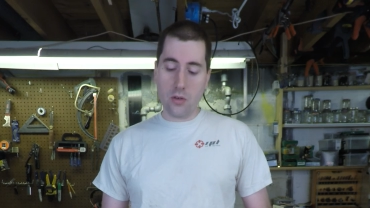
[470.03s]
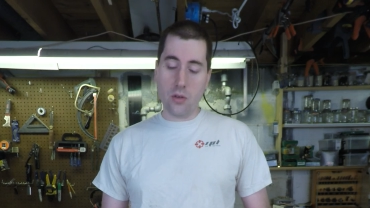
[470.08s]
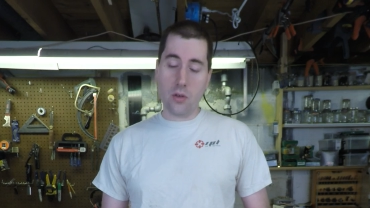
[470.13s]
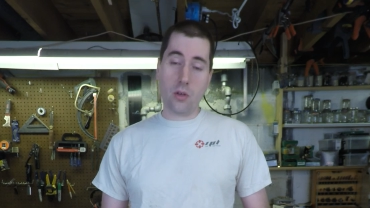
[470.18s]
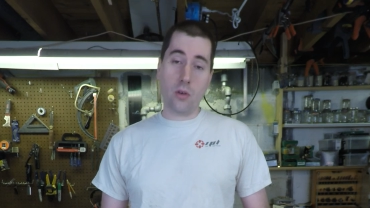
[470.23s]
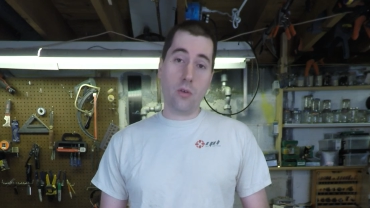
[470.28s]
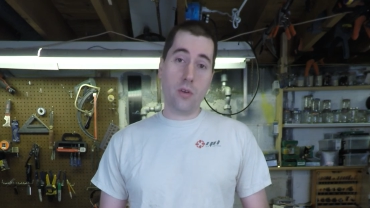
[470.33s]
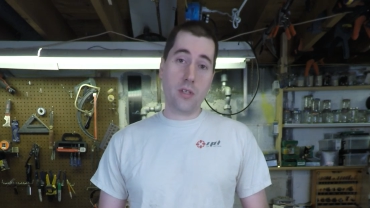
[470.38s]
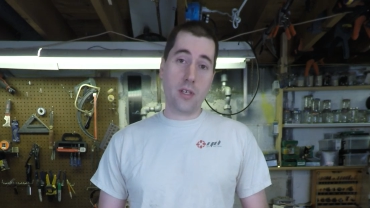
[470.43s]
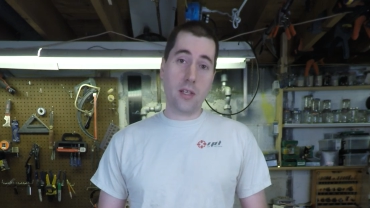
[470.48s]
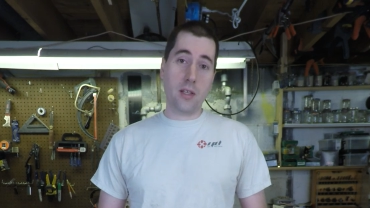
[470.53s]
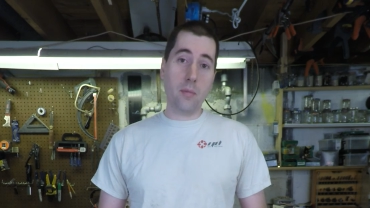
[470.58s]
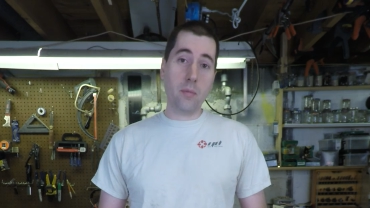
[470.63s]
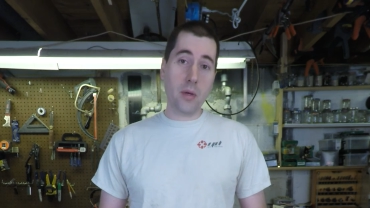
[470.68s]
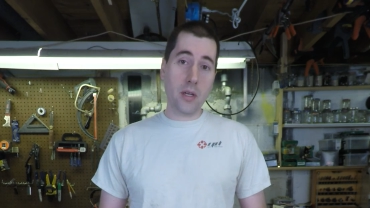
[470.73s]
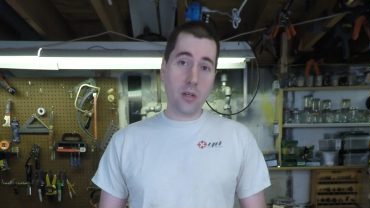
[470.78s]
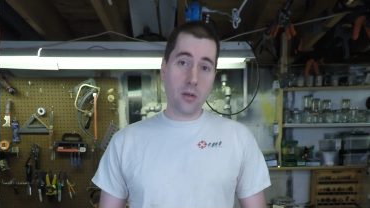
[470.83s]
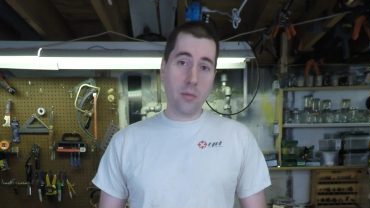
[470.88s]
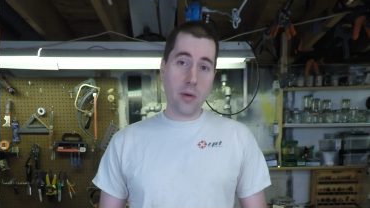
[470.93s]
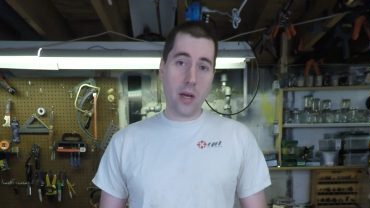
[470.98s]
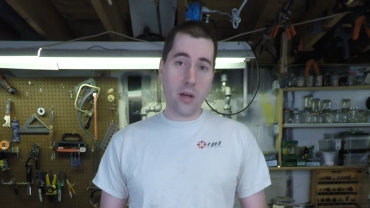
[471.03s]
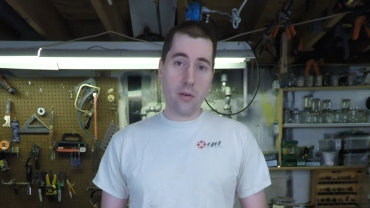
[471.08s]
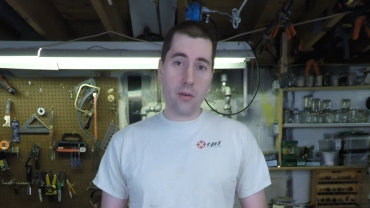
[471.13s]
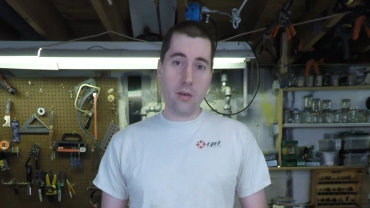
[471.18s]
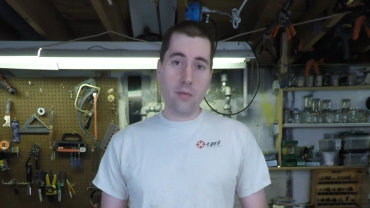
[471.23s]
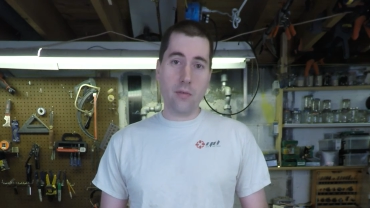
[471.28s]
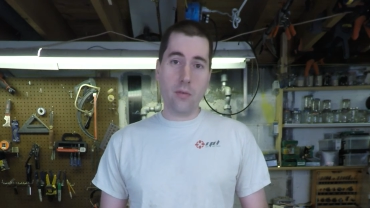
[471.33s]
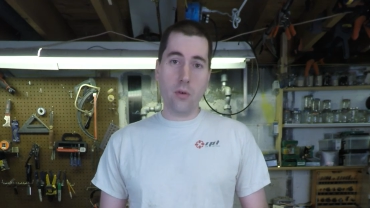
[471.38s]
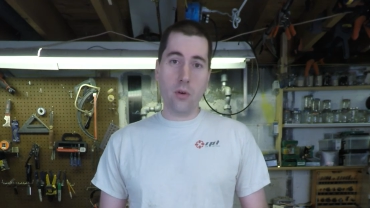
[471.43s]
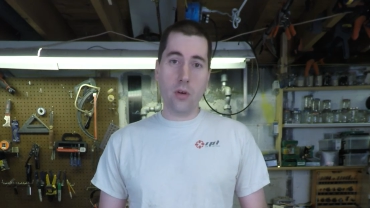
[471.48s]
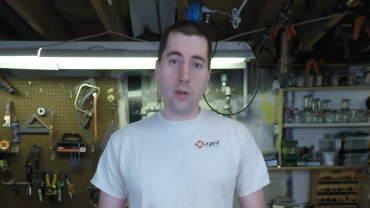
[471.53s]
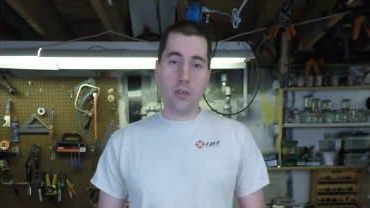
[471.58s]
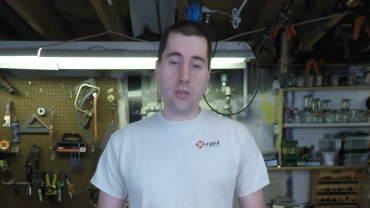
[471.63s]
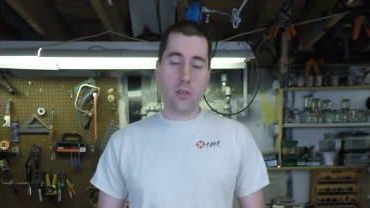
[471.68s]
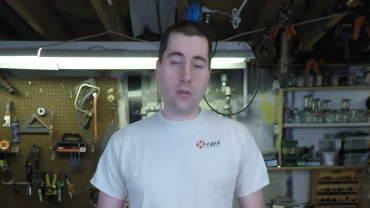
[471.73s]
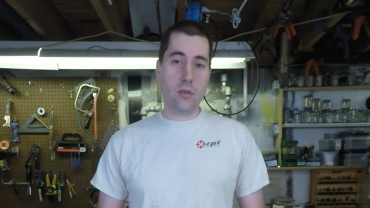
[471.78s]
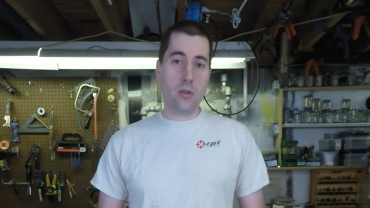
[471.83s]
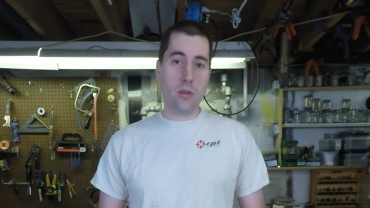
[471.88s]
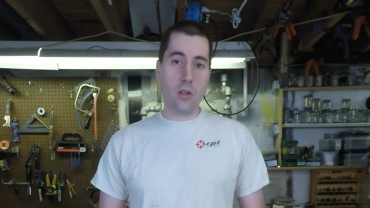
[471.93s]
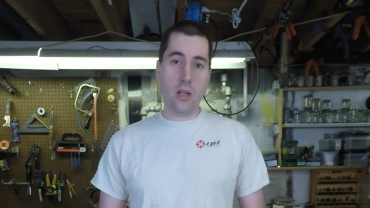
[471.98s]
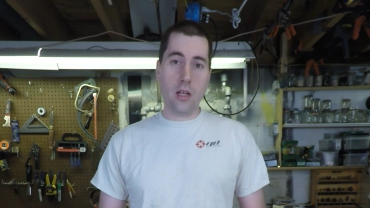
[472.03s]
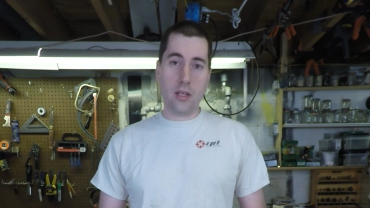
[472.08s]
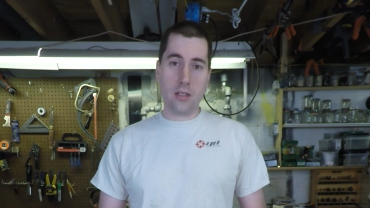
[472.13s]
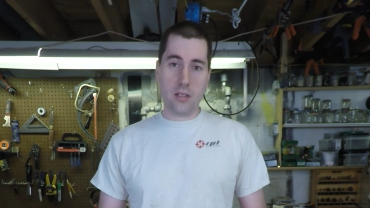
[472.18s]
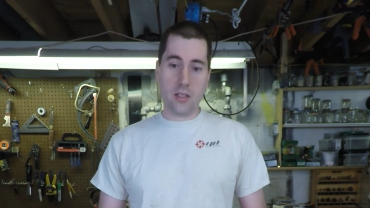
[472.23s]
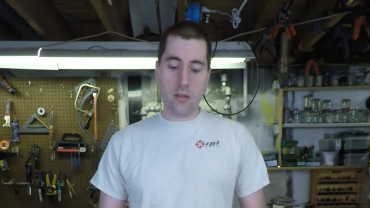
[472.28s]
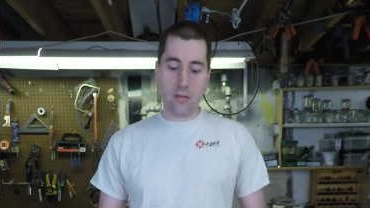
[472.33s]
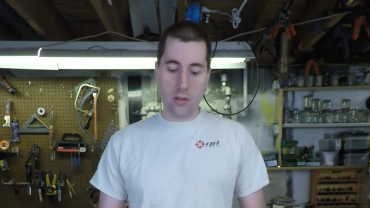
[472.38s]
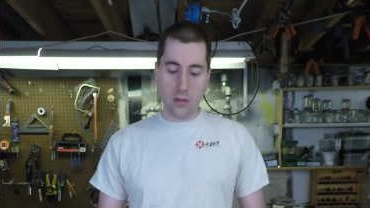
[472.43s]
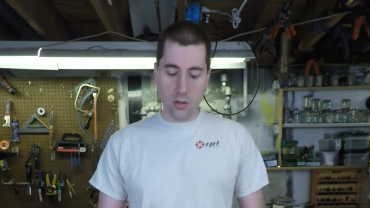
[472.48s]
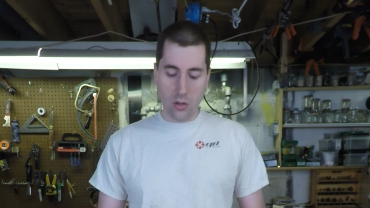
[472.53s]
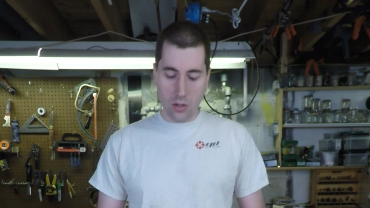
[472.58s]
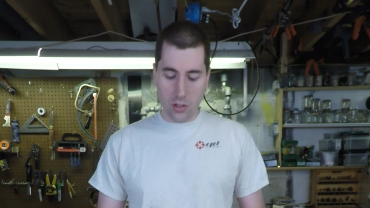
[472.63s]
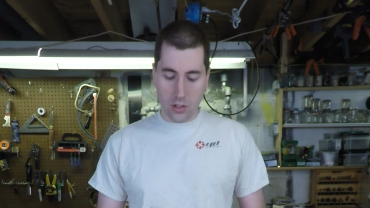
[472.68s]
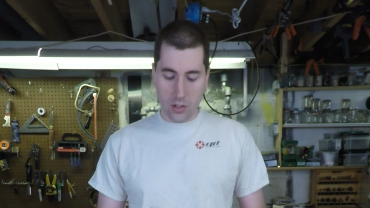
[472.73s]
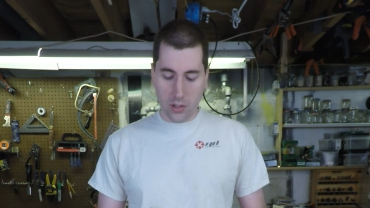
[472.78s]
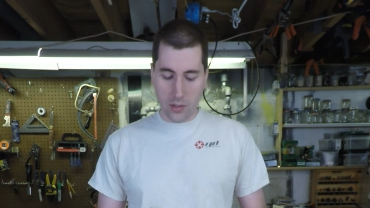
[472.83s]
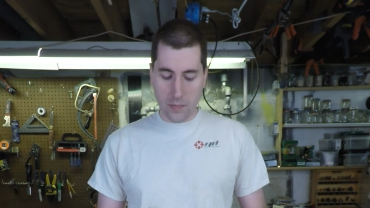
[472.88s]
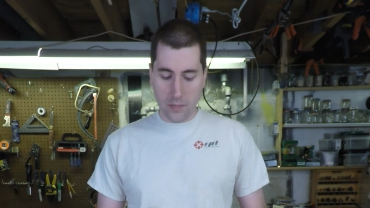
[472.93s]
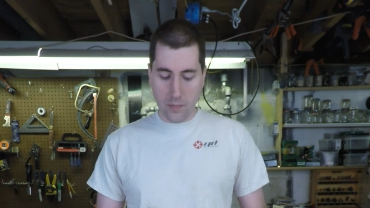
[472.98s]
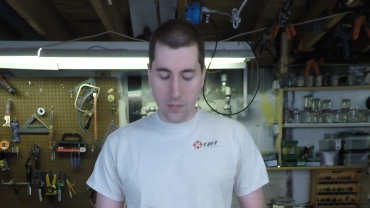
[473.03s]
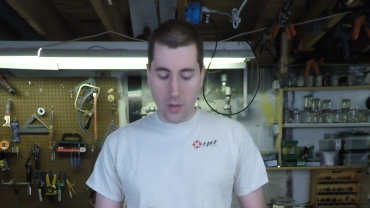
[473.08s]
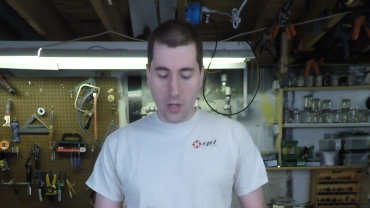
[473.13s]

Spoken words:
you can always get the bigger battery for it, so it'll last even longer.